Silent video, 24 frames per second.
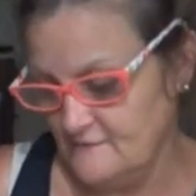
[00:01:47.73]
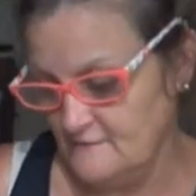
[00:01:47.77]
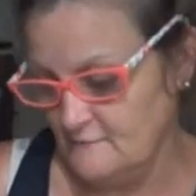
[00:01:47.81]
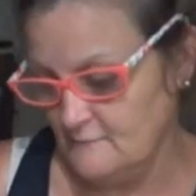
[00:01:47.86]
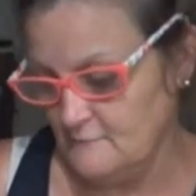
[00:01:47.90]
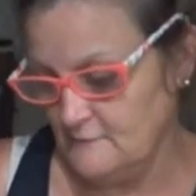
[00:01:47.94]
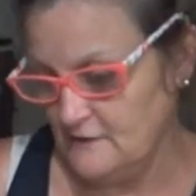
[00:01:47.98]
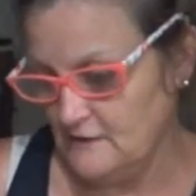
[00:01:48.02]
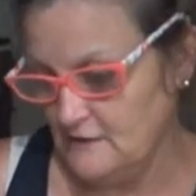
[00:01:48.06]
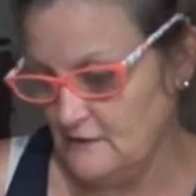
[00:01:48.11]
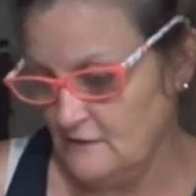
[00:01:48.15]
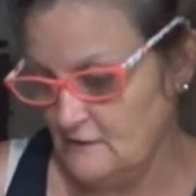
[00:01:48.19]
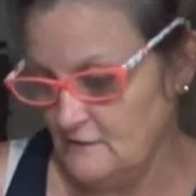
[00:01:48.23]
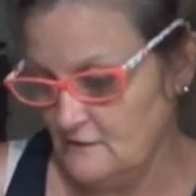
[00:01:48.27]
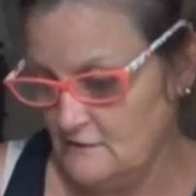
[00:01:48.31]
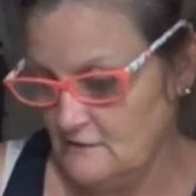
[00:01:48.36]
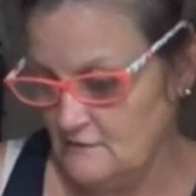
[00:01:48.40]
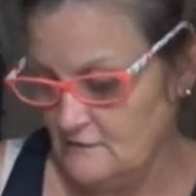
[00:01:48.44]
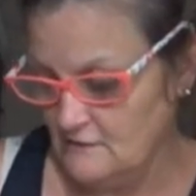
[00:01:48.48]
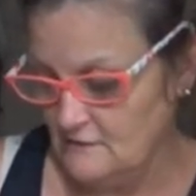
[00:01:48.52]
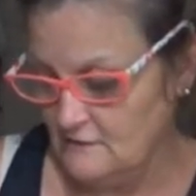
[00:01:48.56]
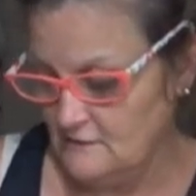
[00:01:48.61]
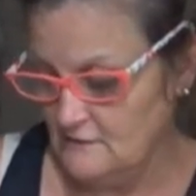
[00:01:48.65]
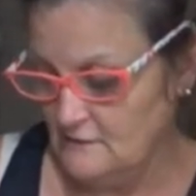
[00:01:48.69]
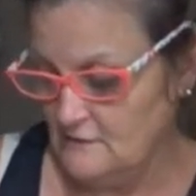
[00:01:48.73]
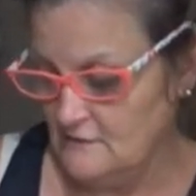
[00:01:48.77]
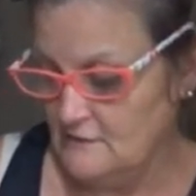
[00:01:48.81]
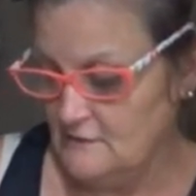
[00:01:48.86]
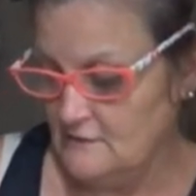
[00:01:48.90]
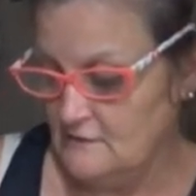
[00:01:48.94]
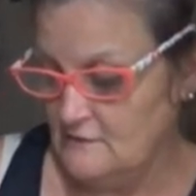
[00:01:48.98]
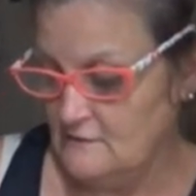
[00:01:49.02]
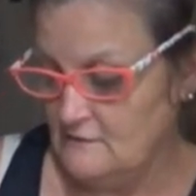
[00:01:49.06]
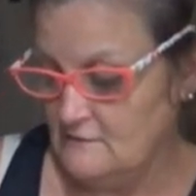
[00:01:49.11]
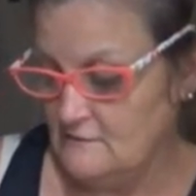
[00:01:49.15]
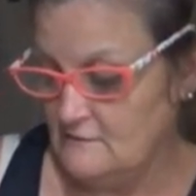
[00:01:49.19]
Oh my God.
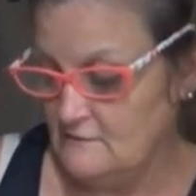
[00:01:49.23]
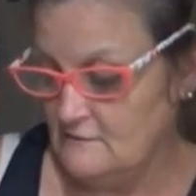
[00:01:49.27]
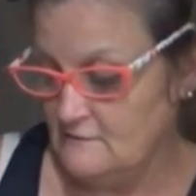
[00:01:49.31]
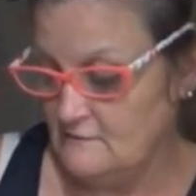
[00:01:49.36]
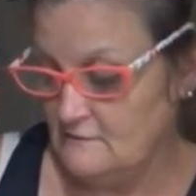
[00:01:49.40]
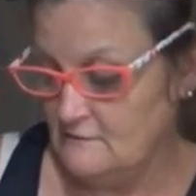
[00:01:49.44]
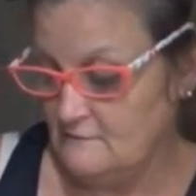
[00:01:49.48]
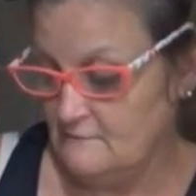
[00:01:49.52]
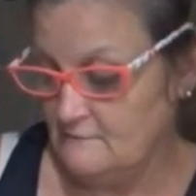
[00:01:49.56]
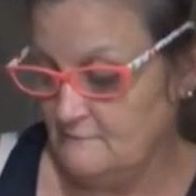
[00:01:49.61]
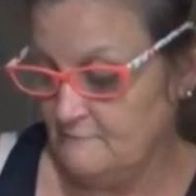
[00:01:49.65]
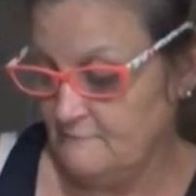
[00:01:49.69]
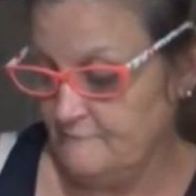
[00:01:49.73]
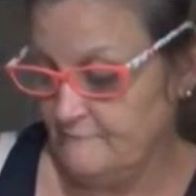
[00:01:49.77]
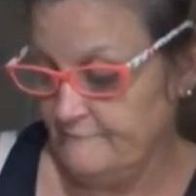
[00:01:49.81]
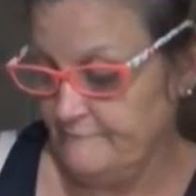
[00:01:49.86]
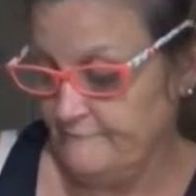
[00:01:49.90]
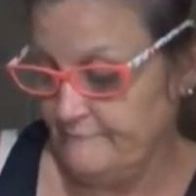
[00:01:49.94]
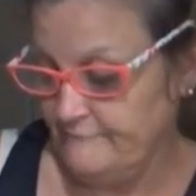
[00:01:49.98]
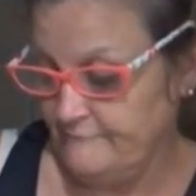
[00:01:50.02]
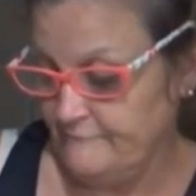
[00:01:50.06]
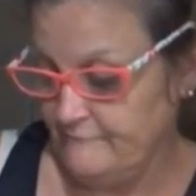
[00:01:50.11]
Um,